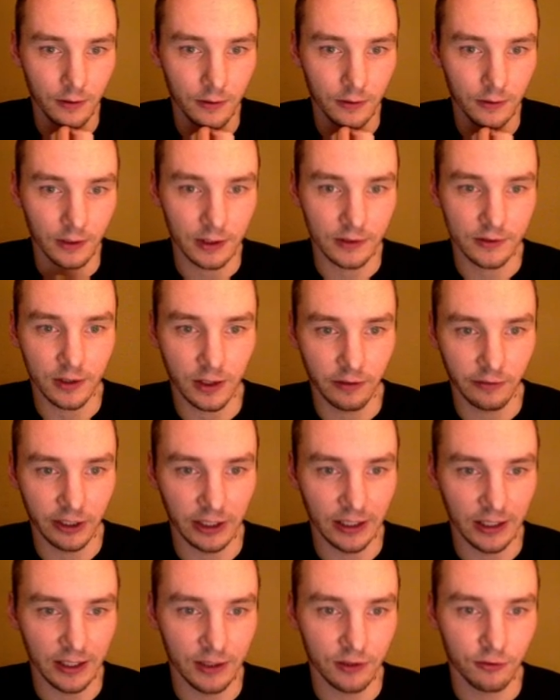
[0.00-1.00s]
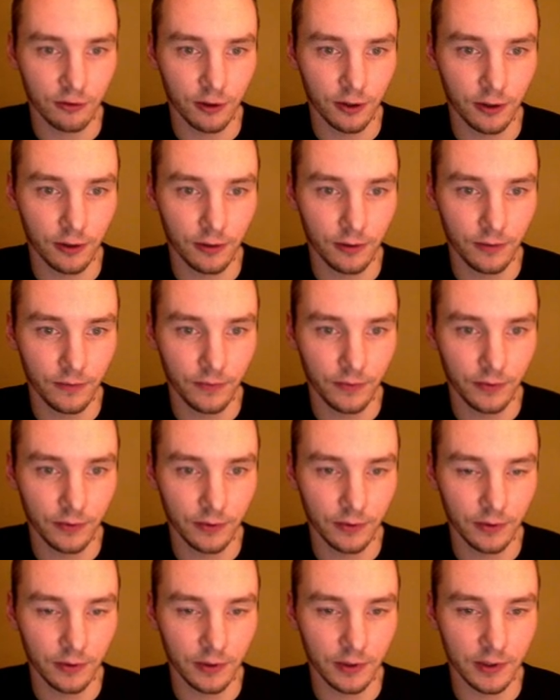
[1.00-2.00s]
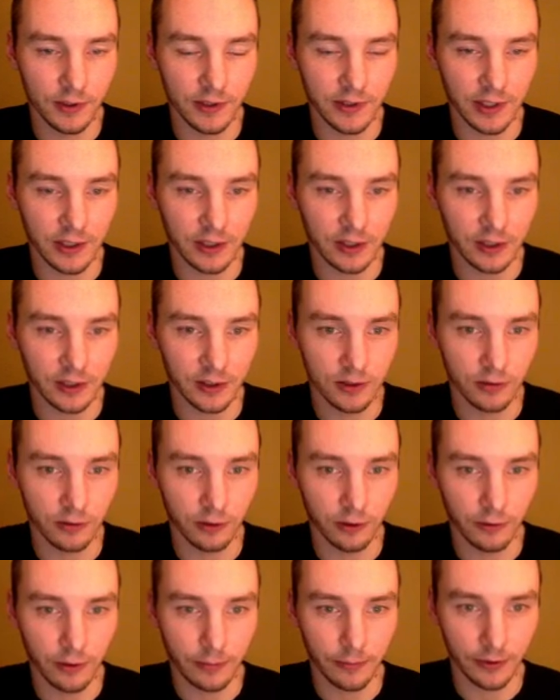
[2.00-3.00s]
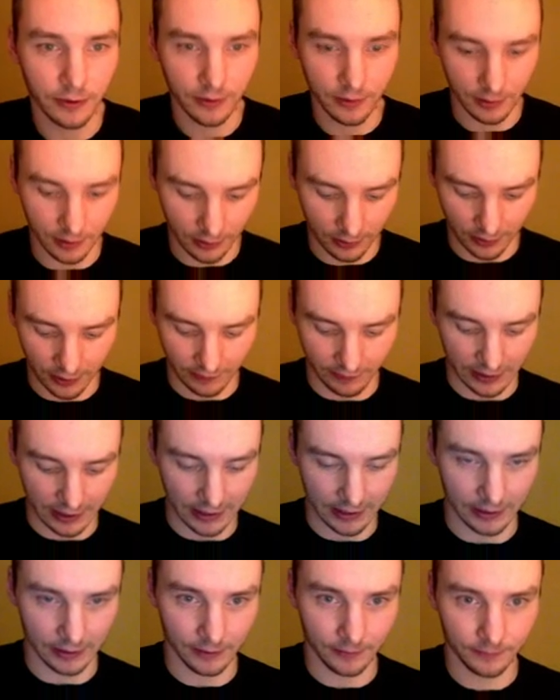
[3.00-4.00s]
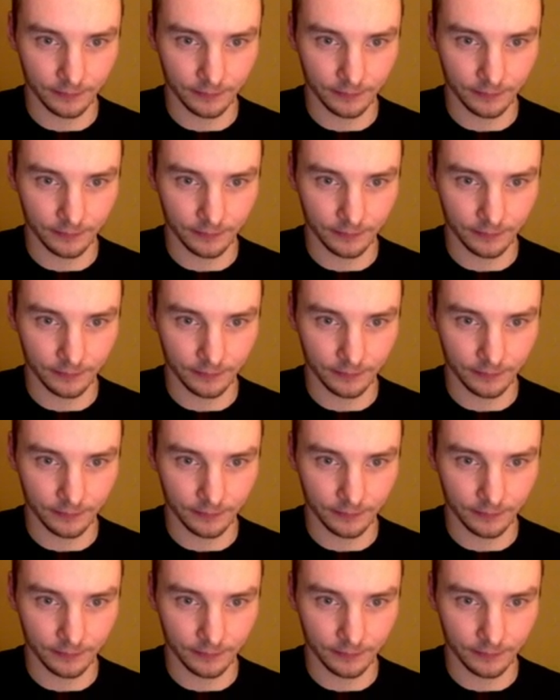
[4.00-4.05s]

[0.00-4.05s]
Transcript: That's kind of like an intro. This is actually destroying weapons. Let's give it a heading.